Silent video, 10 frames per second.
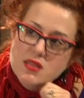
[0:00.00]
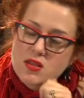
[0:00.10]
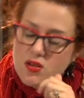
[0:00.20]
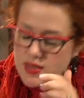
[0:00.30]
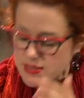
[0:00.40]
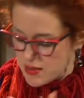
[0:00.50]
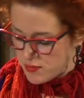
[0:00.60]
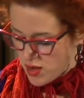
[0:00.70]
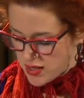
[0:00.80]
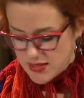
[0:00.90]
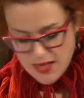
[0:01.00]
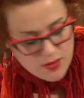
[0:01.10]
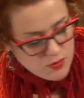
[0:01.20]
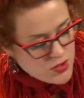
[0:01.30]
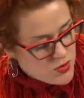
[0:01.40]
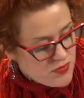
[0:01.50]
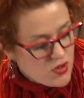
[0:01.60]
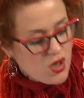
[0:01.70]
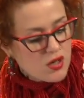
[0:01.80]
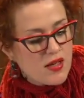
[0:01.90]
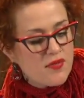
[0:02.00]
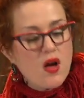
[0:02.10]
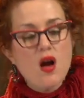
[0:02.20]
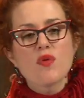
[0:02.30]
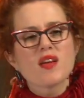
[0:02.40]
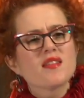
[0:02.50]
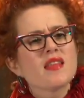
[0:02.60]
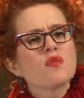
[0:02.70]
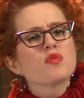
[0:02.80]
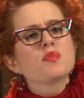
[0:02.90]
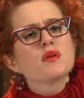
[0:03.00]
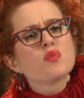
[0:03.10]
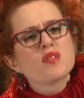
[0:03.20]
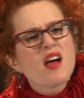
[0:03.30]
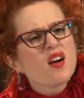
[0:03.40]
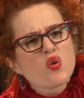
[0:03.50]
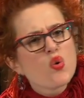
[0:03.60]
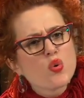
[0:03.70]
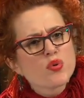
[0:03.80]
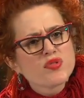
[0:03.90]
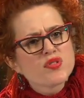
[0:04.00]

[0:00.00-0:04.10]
So that's our breakdown, which we've got, and I reckon that would be without chords.